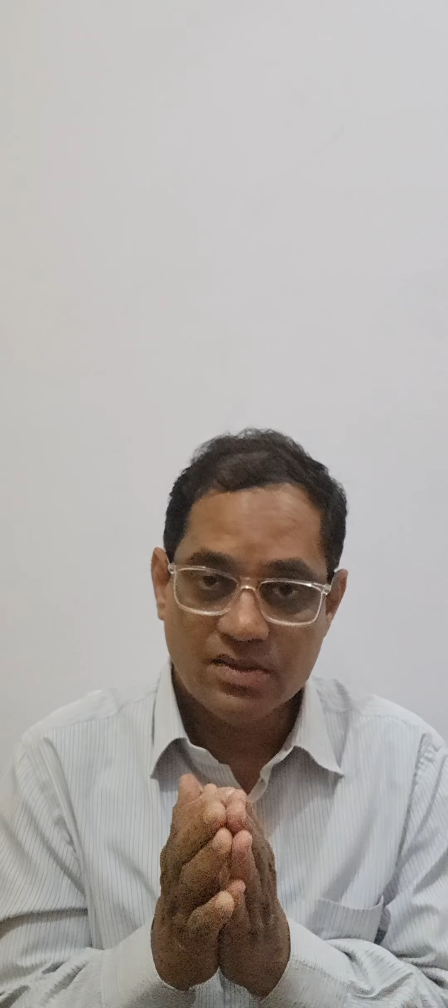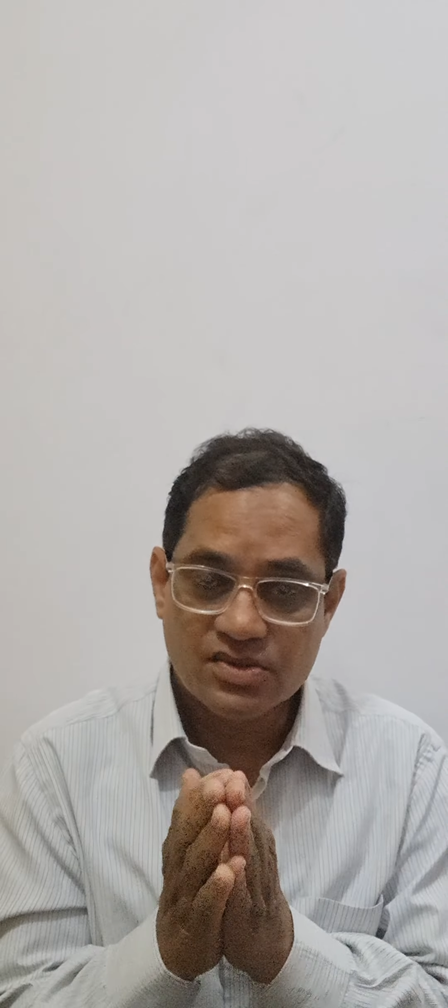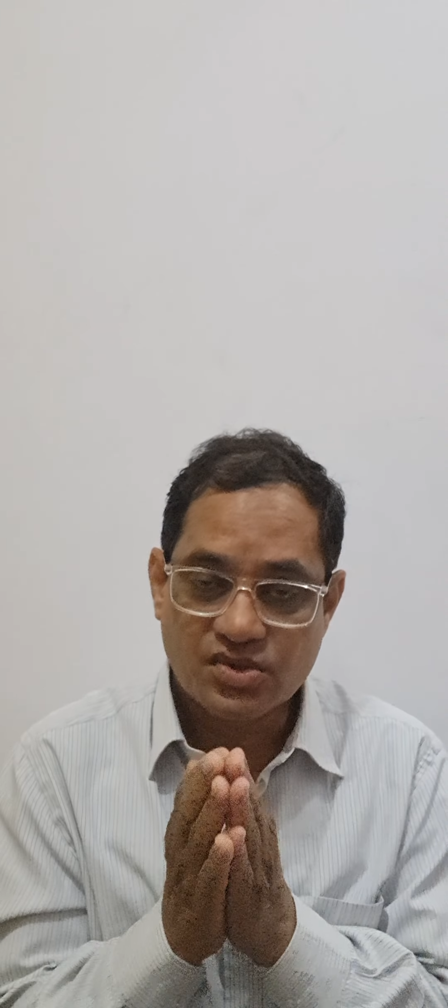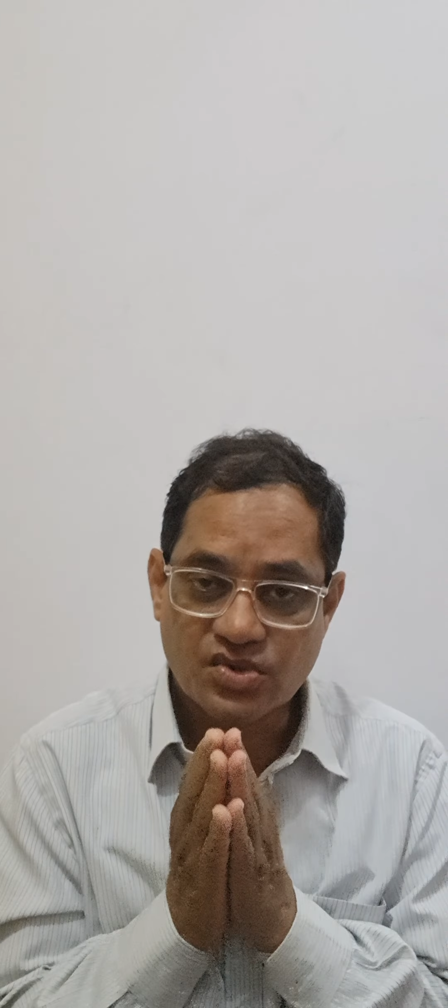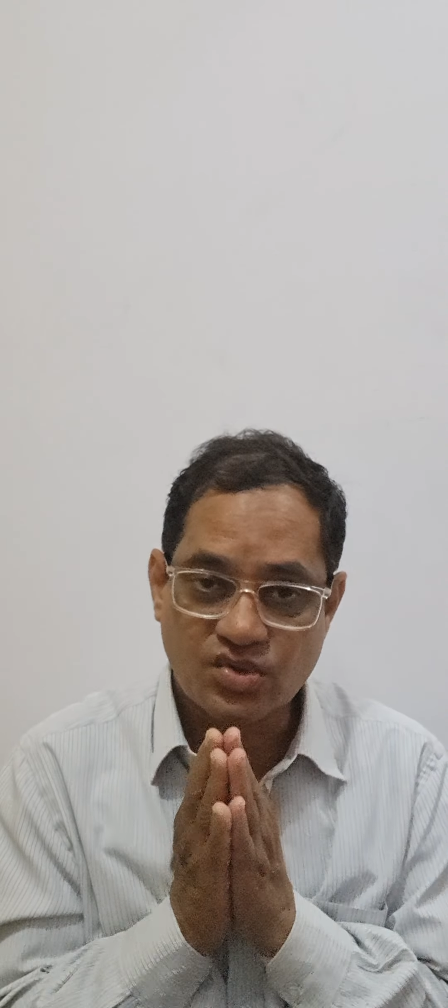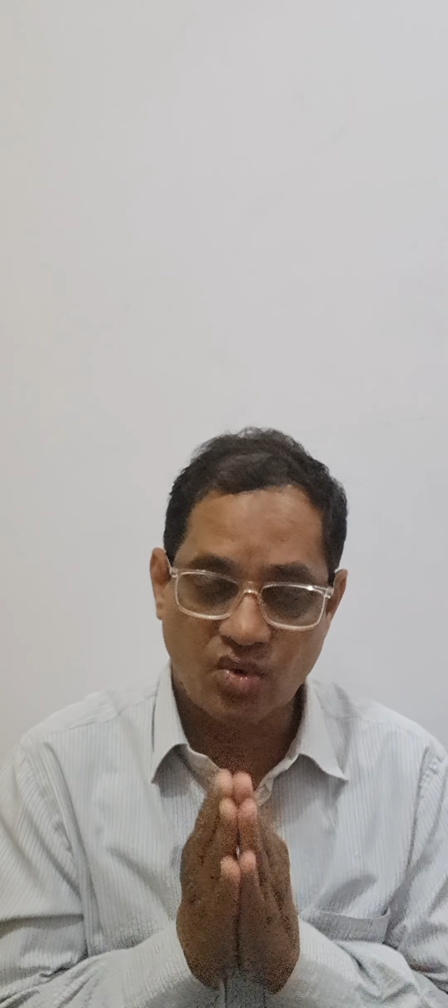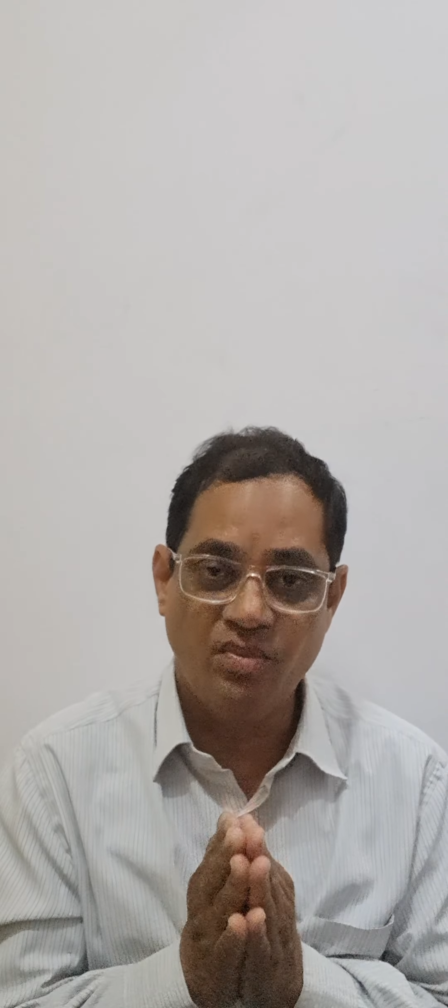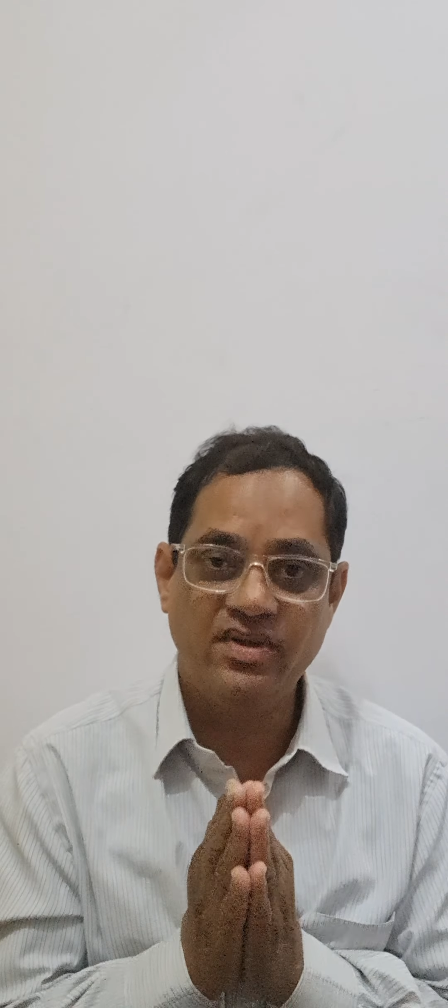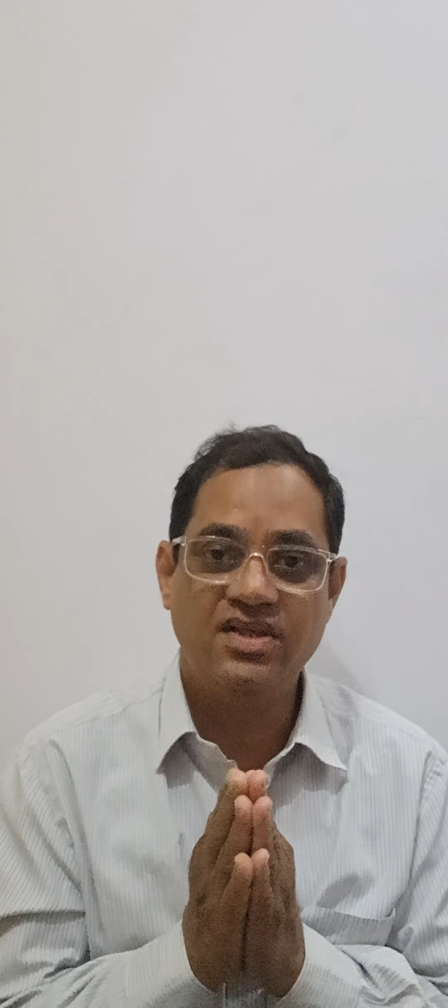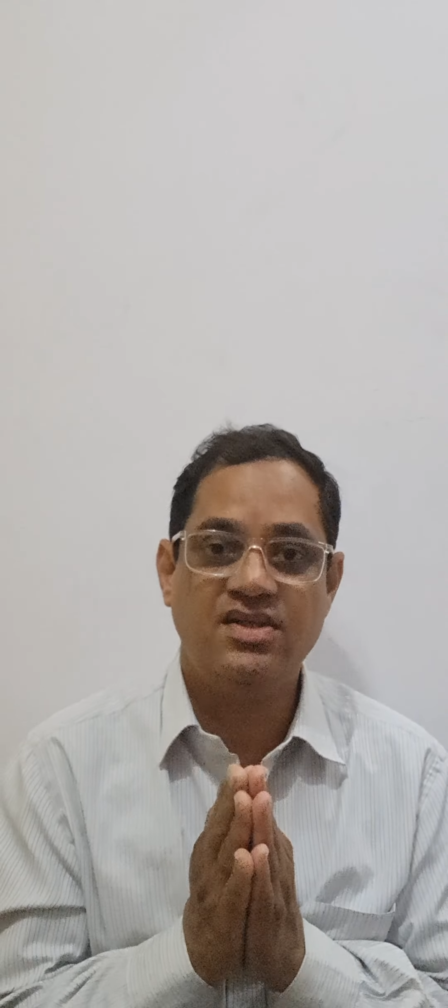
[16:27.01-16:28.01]
so
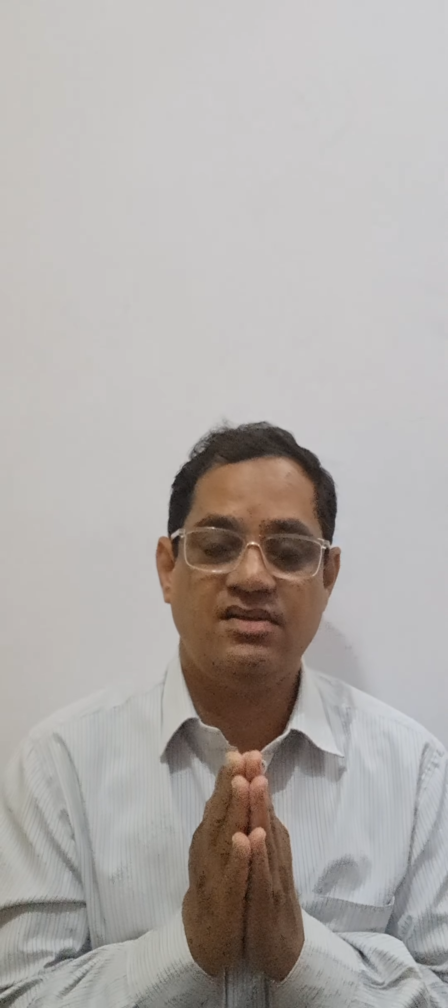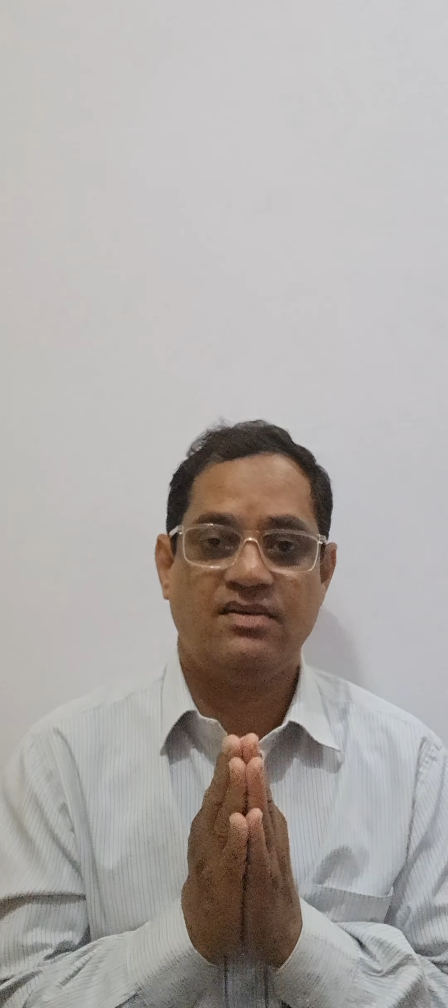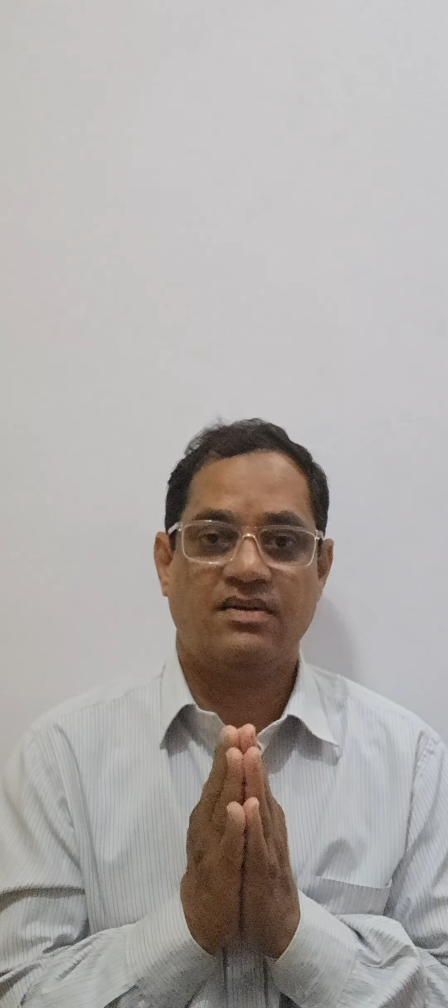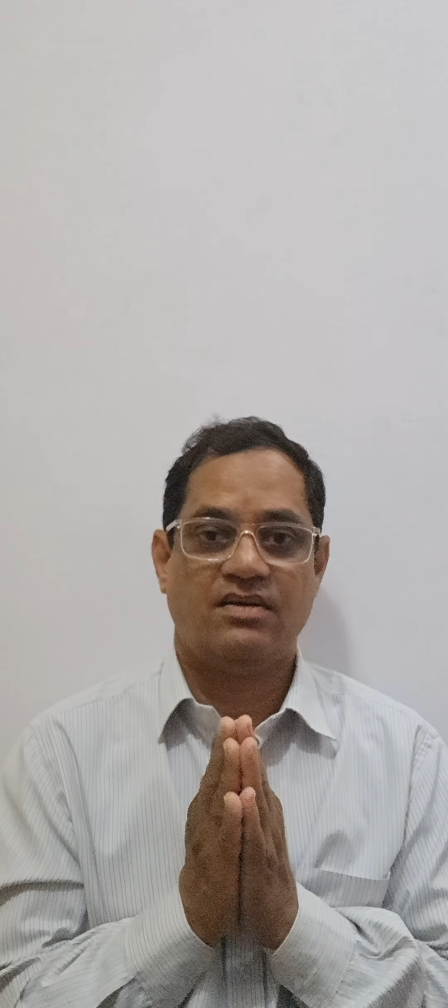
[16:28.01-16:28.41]
many